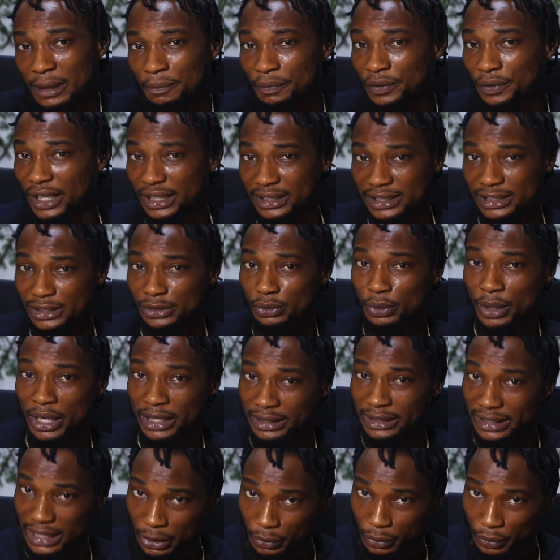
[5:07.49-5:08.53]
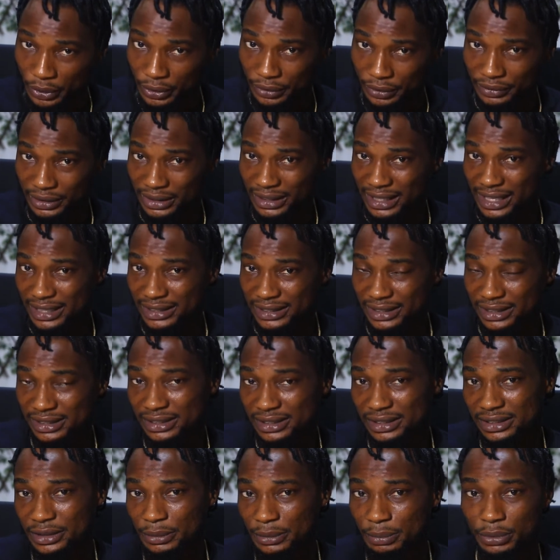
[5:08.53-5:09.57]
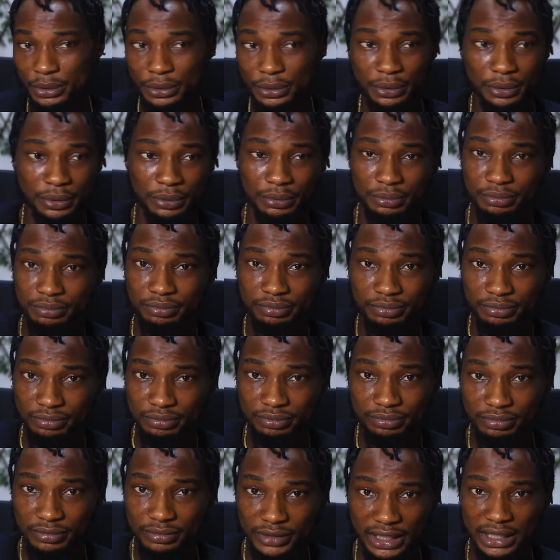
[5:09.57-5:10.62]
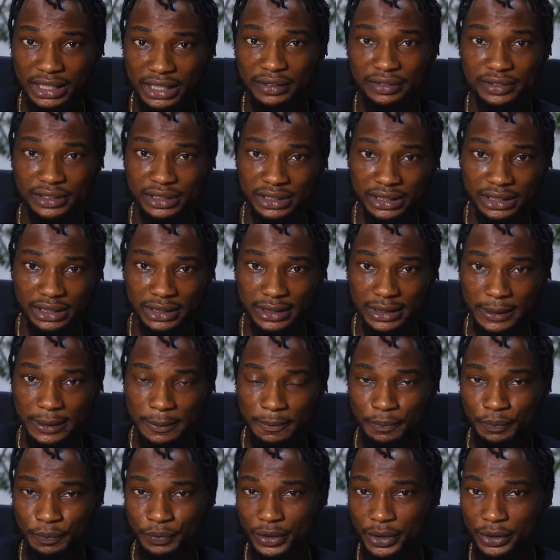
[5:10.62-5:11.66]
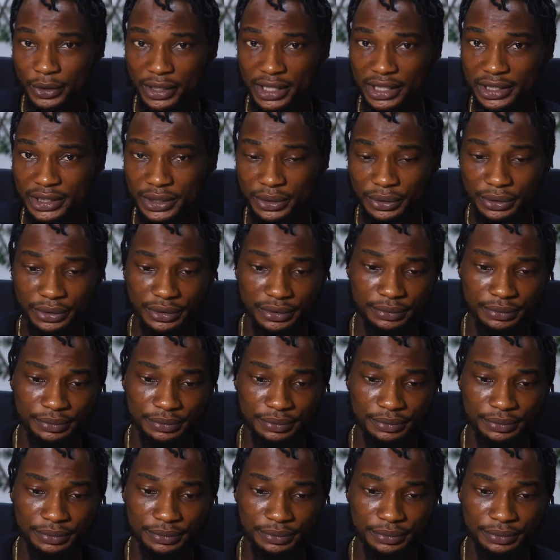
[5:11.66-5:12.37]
That is why they are one of the largest crypto NFT collection.